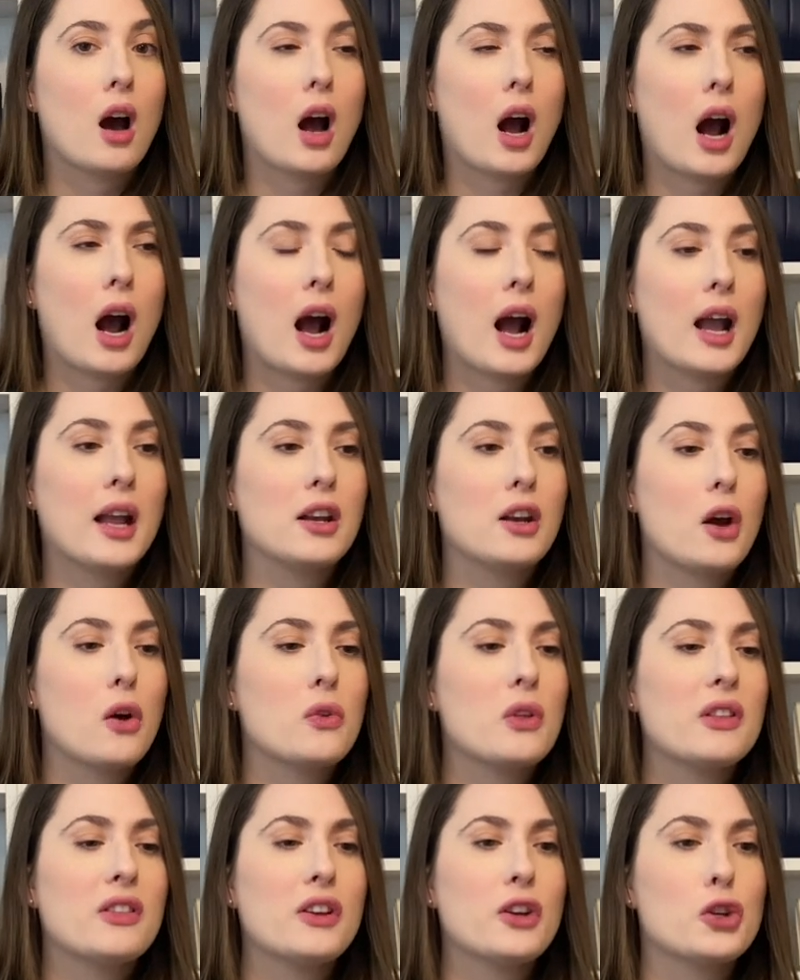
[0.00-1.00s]
I know that
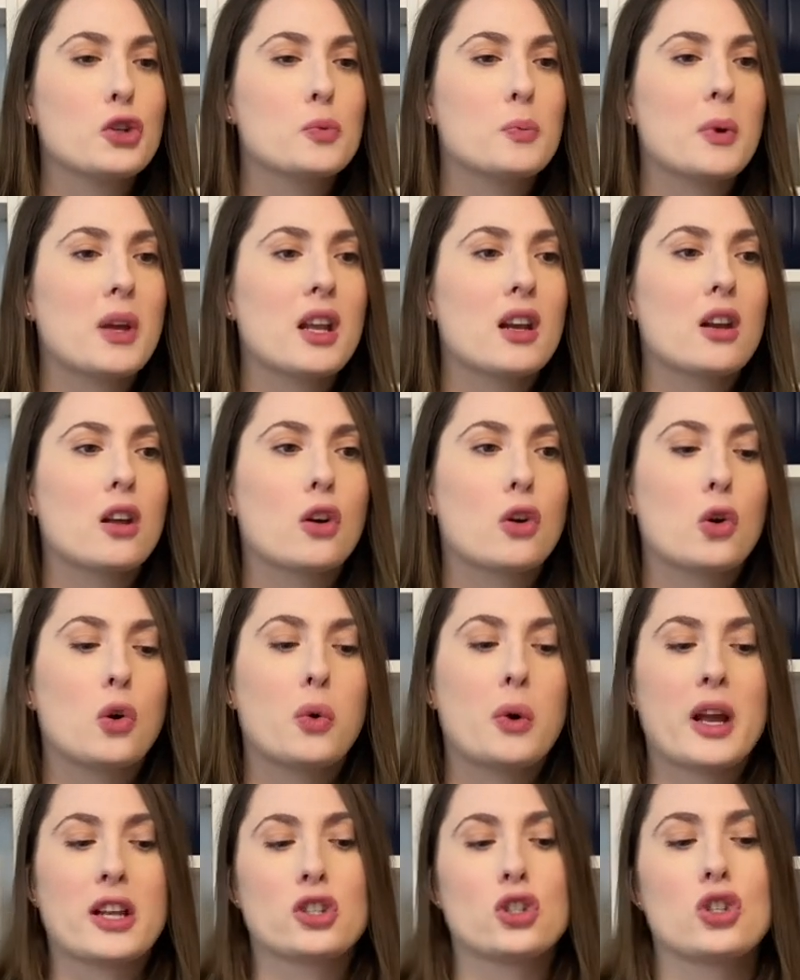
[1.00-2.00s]
there's been
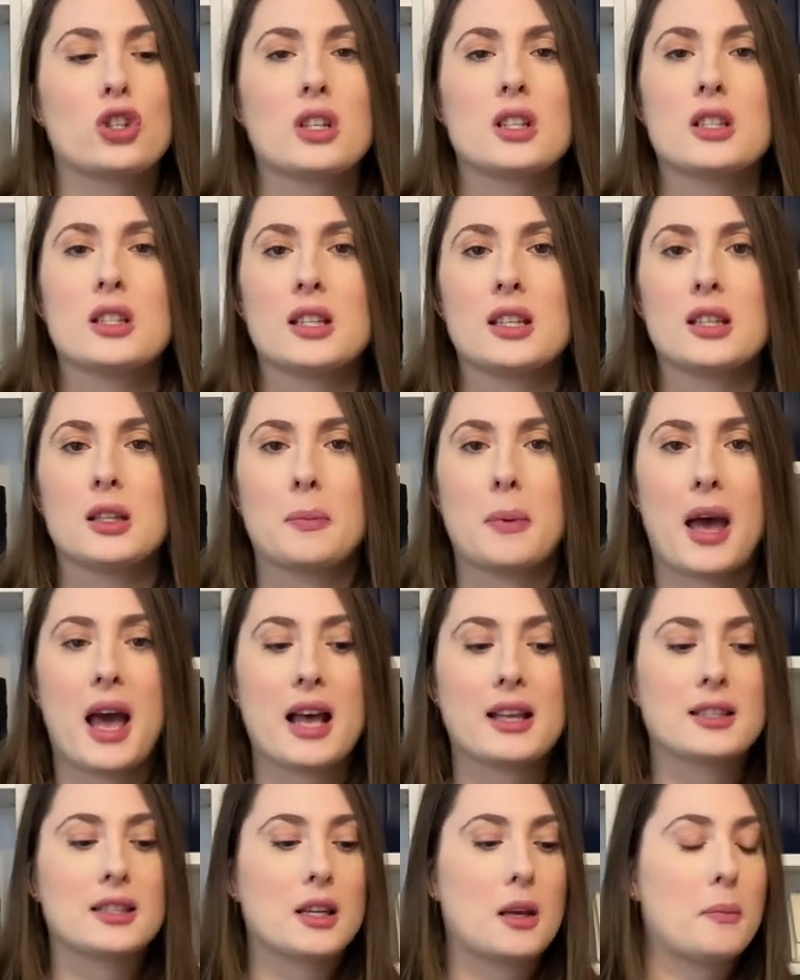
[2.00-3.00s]
questions in the
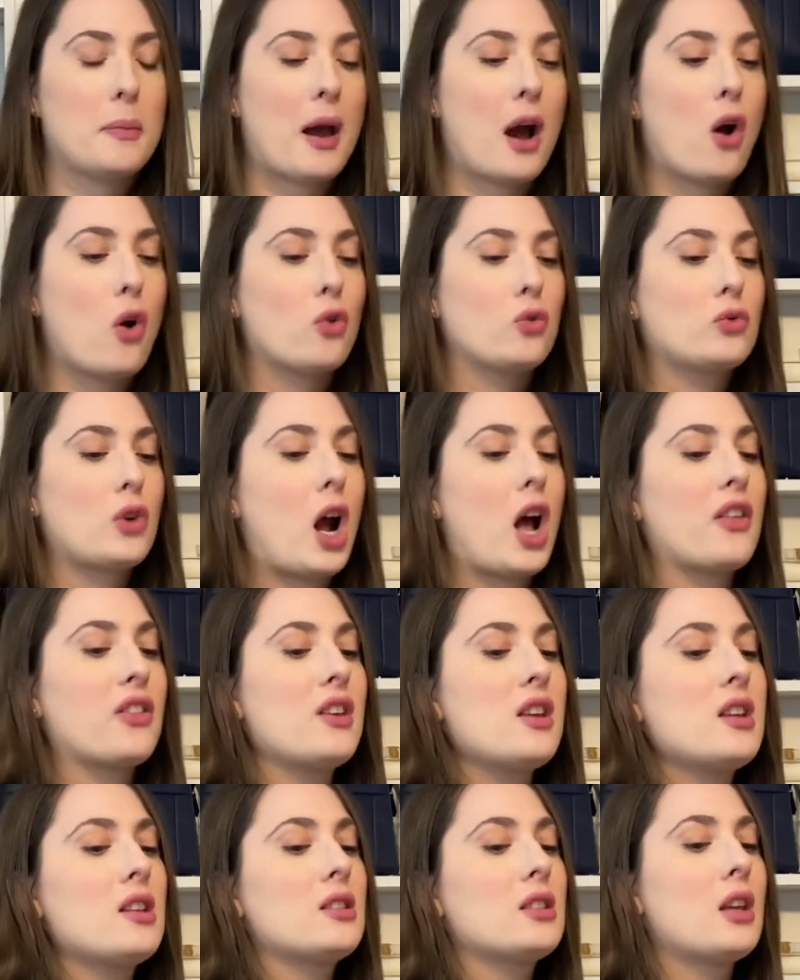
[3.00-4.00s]
past about
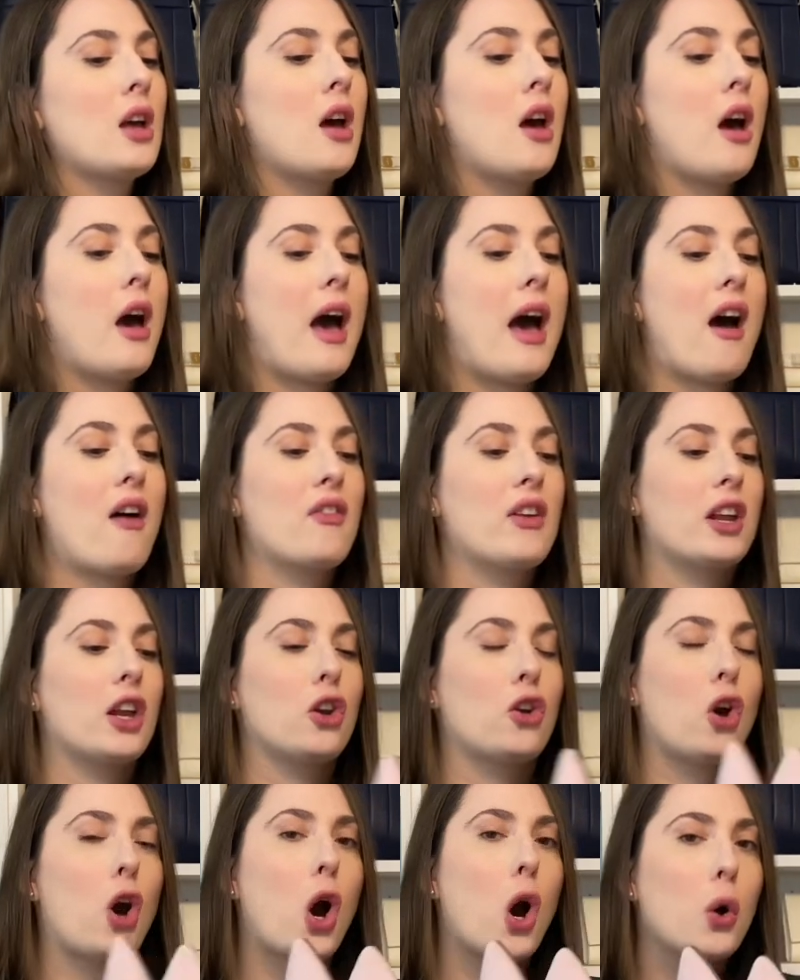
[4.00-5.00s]
Rothys having an
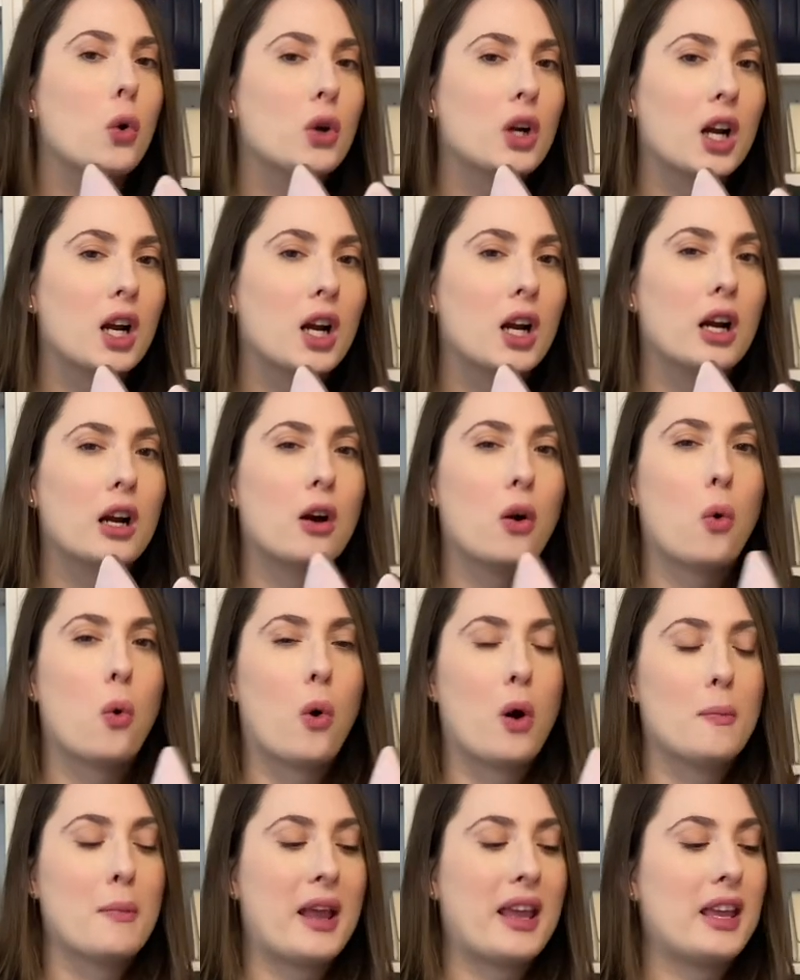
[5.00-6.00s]
odor or
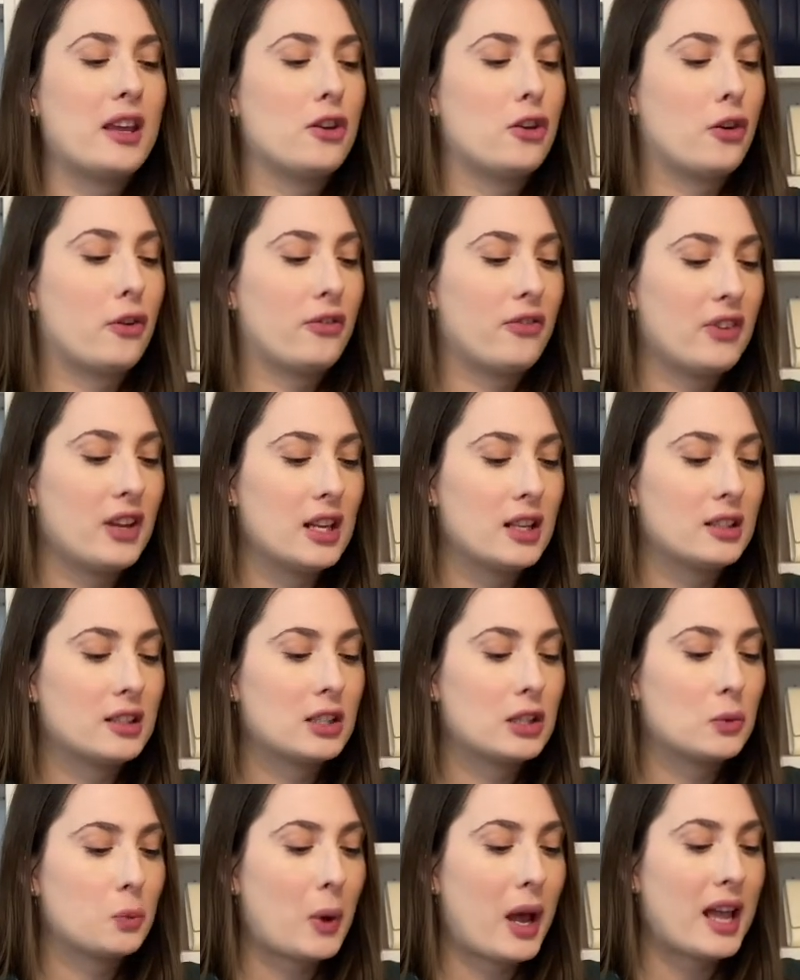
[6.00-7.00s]
making your feet
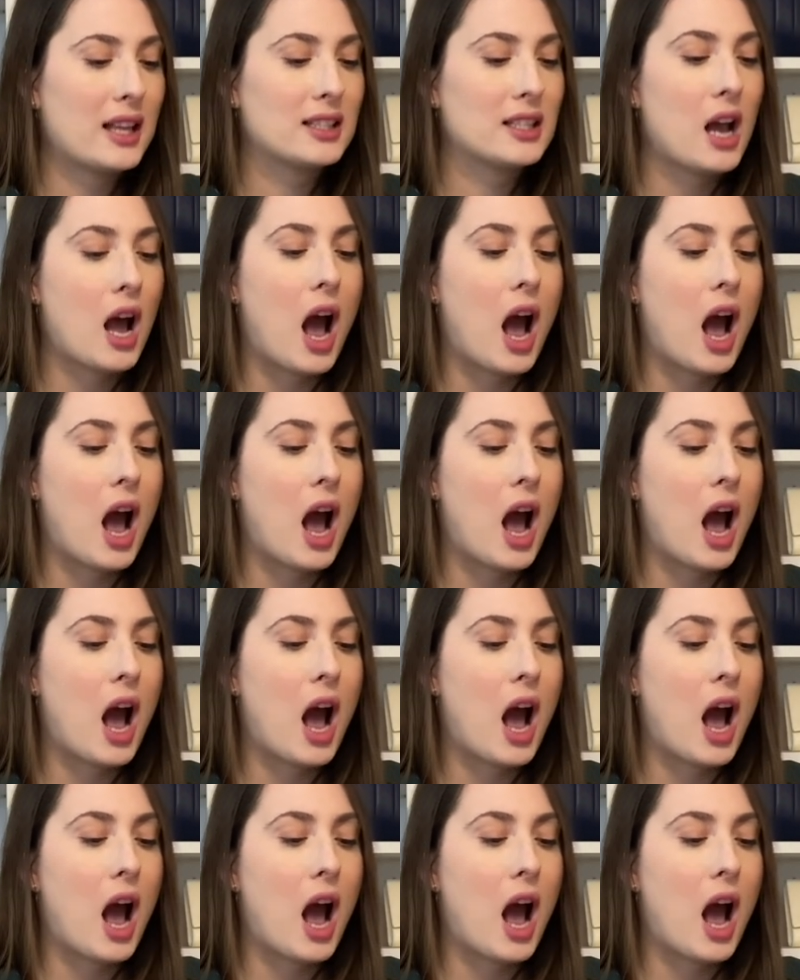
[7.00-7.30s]
sweat.